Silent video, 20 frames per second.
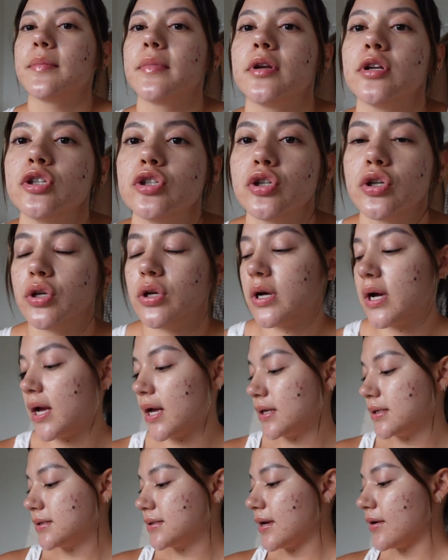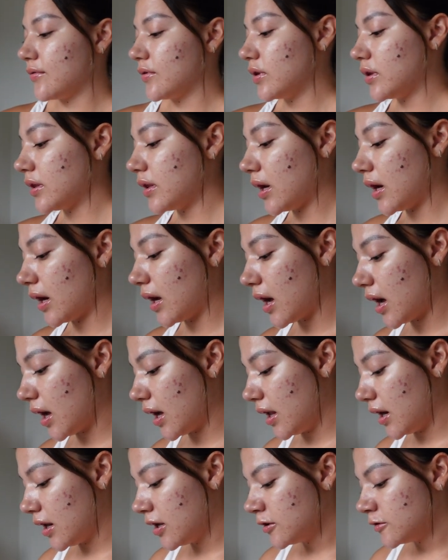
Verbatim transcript: going to show you guys everything that I got.